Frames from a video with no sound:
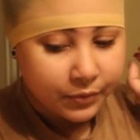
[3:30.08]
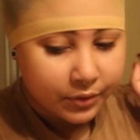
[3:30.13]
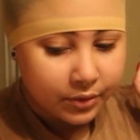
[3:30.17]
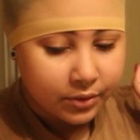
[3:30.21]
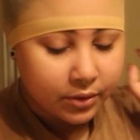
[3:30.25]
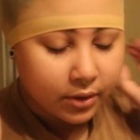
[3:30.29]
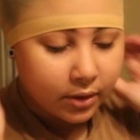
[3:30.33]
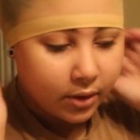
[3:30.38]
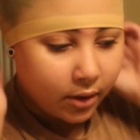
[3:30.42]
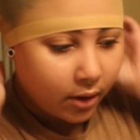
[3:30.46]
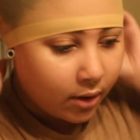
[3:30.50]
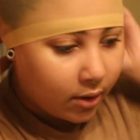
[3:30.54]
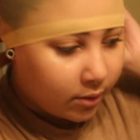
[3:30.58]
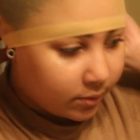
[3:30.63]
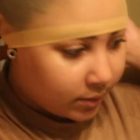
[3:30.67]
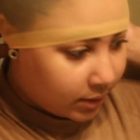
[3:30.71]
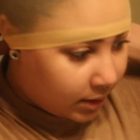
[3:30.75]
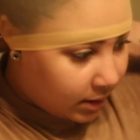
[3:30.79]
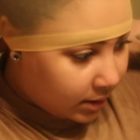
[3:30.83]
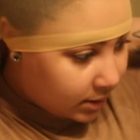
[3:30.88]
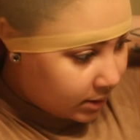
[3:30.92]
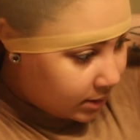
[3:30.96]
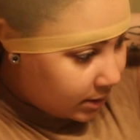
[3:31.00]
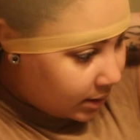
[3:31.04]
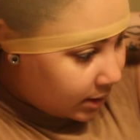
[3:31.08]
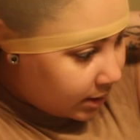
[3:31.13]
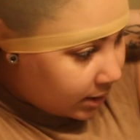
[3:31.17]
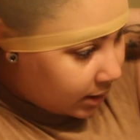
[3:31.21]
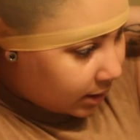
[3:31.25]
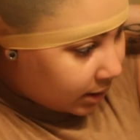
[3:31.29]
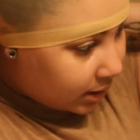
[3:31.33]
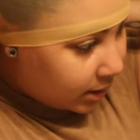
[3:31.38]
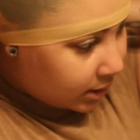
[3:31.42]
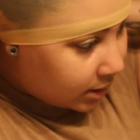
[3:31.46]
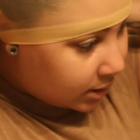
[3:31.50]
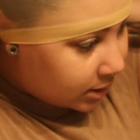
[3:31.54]
your girl needs it
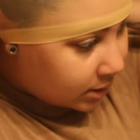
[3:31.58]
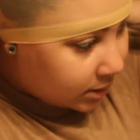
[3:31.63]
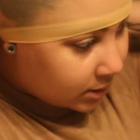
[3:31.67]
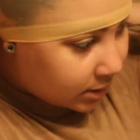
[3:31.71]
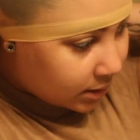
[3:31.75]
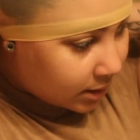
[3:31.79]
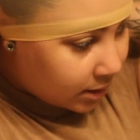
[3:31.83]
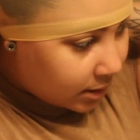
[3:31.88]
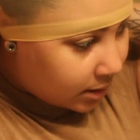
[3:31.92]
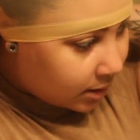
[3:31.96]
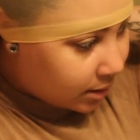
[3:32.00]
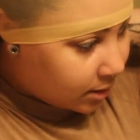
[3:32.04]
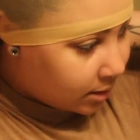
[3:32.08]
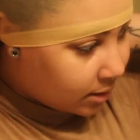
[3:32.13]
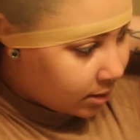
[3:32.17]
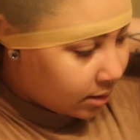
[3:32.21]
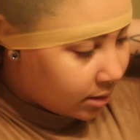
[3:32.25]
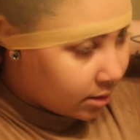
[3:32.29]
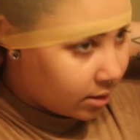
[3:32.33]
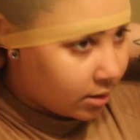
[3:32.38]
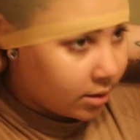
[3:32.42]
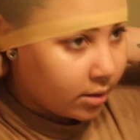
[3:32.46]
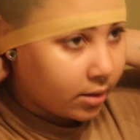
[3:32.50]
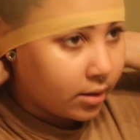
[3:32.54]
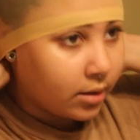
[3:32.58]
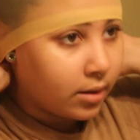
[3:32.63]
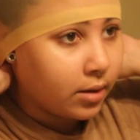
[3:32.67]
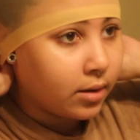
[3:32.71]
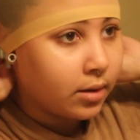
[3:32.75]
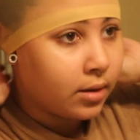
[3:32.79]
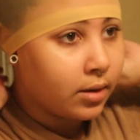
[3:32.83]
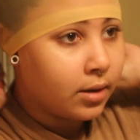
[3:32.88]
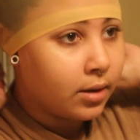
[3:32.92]
because uh,